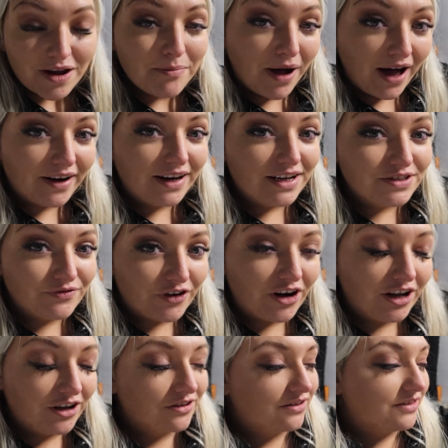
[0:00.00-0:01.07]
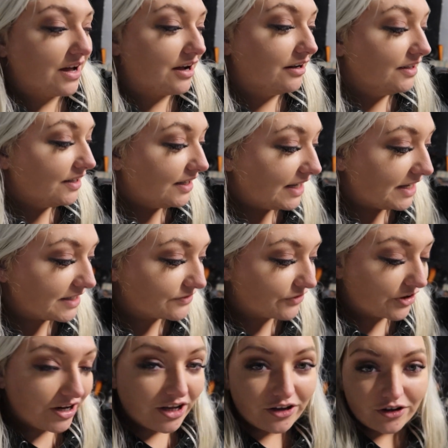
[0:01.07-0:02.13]
Paddy is very good at that. He is
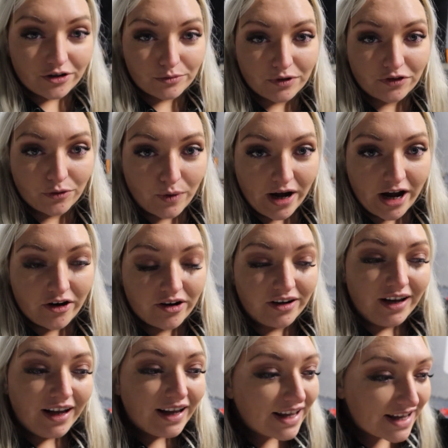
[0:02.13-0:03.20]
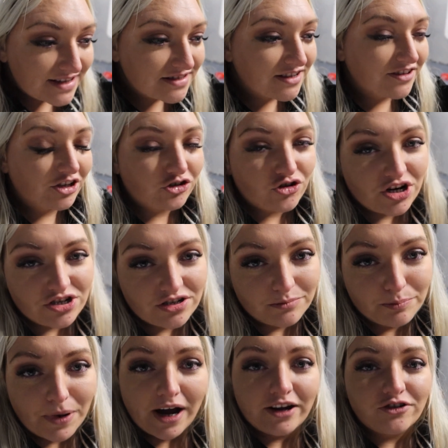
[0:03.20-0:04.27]
very good with the wiring. He is an electrician
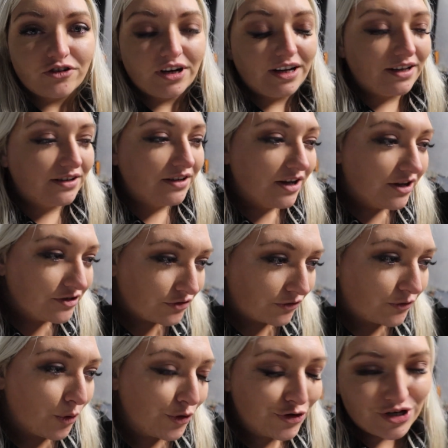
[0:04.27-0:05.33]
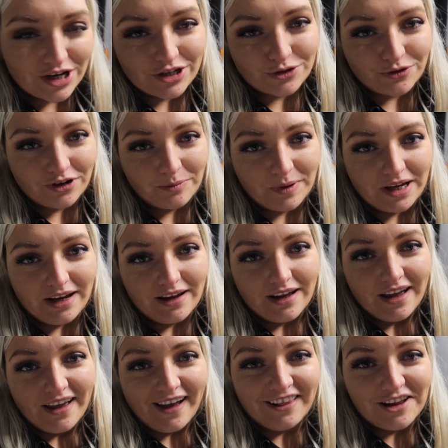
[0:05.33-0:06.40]
by trade, so of course he is going to be
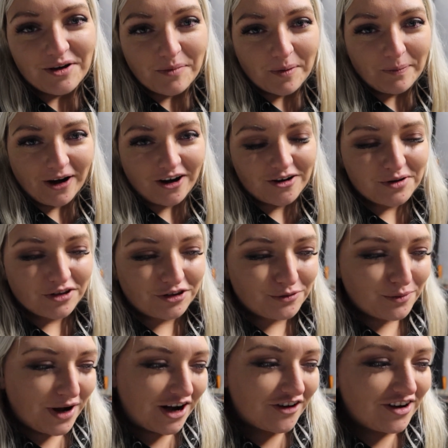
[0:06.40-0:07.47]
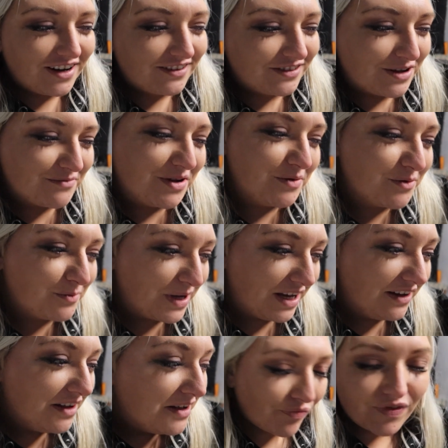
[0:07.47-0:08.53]
a little bit better with the wiring than we would be.
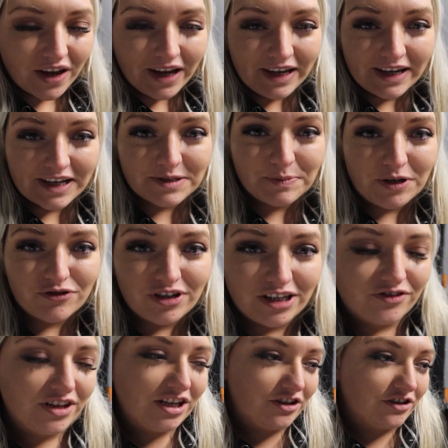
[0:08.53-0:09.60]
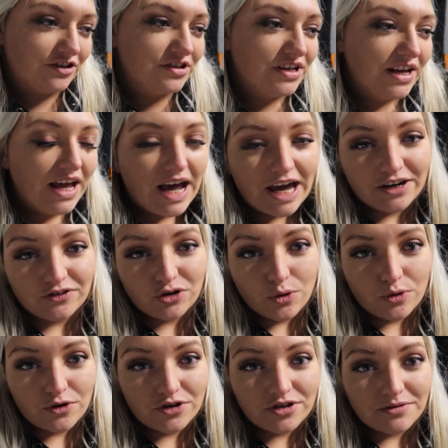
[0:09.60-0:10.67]
He has been really, really good, and of
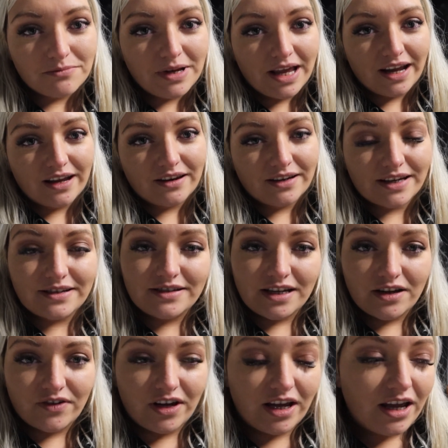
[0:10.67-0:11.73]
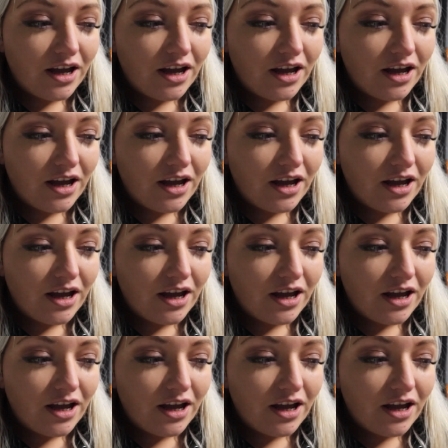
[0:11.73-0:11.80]
course Megan and Davey